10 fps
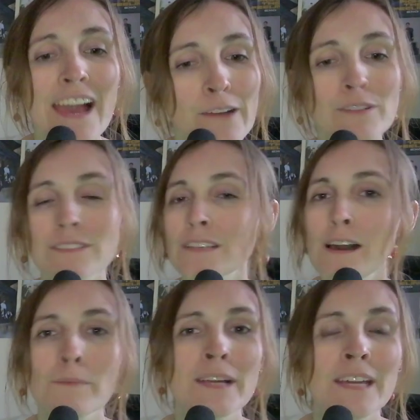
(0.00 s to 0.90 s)
Every
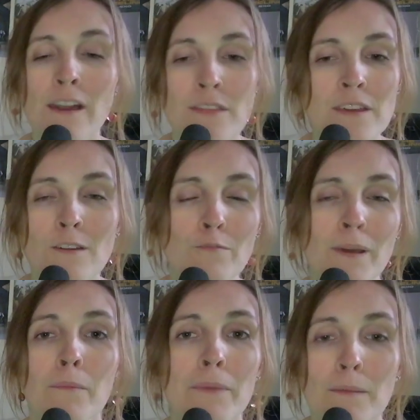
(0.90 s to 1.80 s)
time, like, I think of
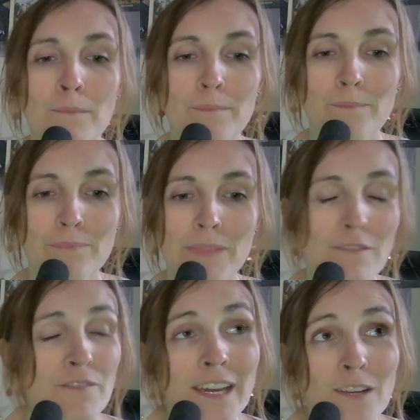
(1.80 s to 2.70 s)
BamBam.
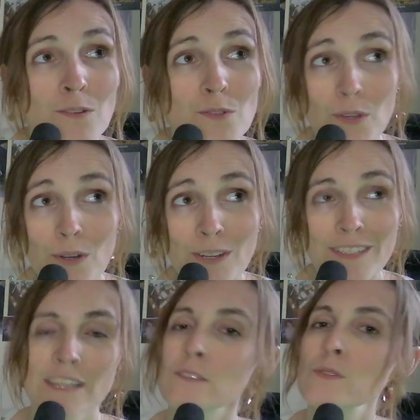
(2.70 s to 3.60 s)
If I hear a
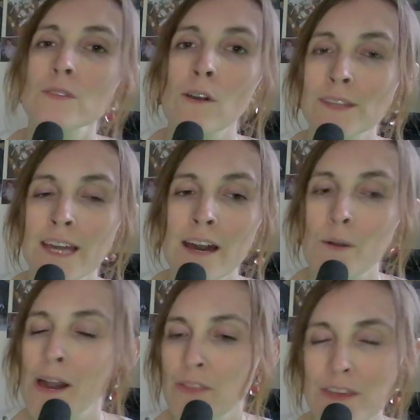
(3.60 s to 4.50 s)
skirt in a song
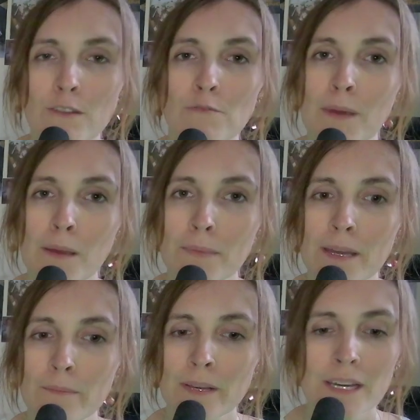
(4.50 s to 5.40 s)
now, I think of
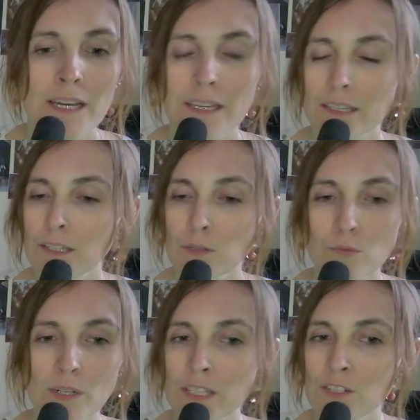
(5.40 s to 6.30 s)
BamBam. He
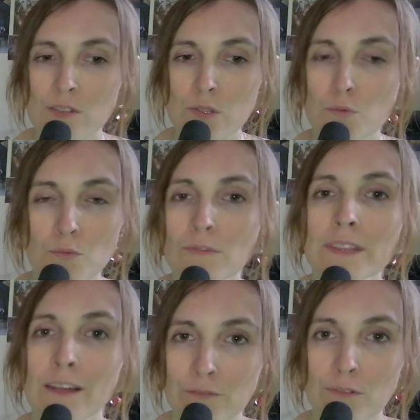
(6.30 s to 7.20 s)
really just ruined
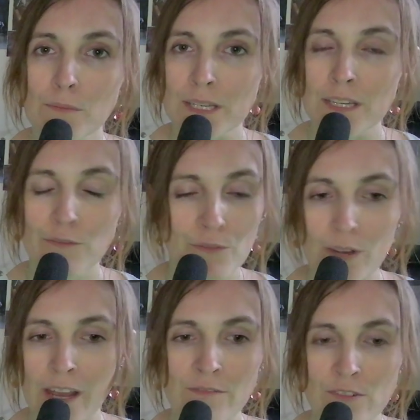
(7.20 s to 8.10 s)
that for me
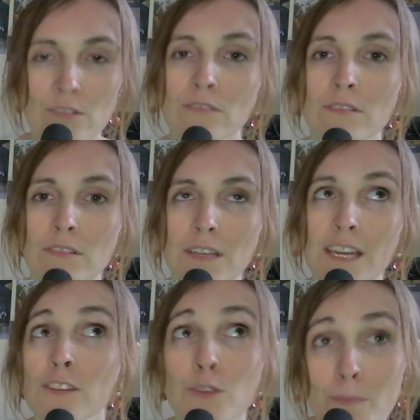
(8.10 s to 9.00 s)
forever.
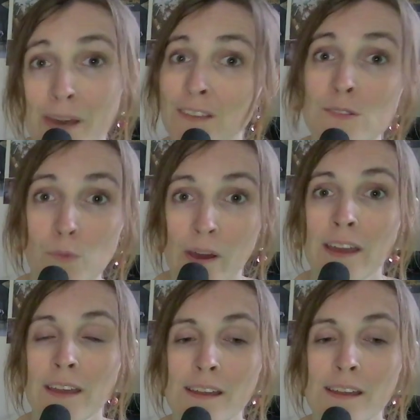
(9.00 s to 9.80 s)
In the best way.